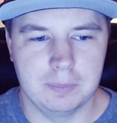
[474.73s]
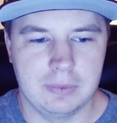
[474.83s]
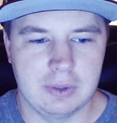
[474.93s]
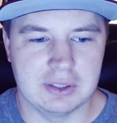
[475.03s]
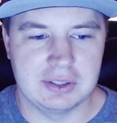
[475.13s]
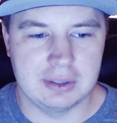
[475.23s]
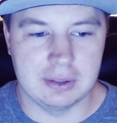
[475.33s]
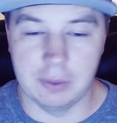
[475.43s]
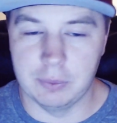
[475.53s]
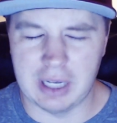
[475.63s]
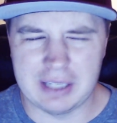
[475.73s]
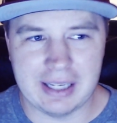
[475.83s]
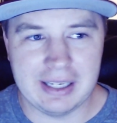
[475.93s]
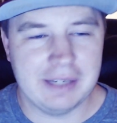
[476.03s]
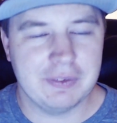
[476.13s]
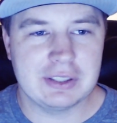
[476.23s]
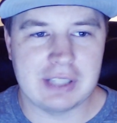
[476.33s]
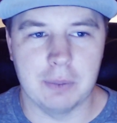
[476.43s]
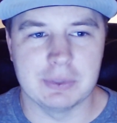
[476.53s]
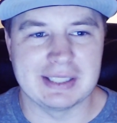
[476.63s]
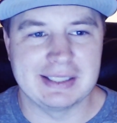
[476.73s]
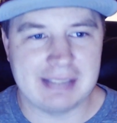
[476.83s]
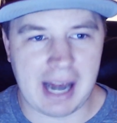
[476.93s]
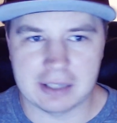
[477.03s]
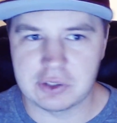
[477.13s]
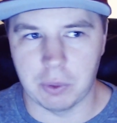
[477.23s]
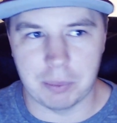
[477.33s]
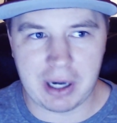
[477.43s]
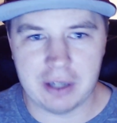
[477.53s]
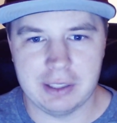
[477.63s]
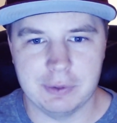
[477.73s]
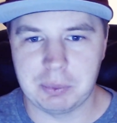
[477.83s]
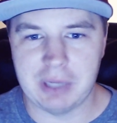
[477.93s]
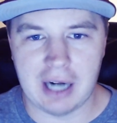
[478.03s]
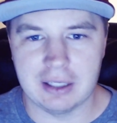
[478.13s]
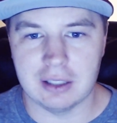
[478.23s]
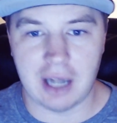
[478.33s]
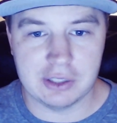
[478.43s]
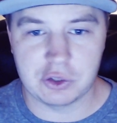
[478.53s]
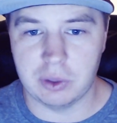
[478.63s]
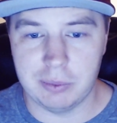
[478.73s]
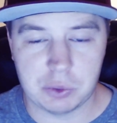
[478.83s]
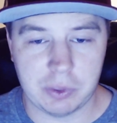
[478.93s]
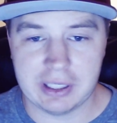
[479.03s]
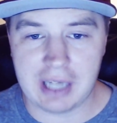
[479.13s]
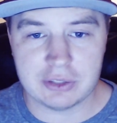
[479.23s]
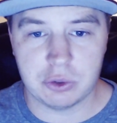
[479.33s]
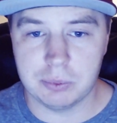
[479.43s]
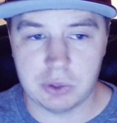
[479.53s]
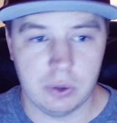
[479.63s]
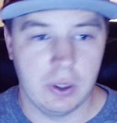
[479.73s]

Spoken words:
They even said it was a sack, so apparently it was behind the line of scrimmage where he got to him too.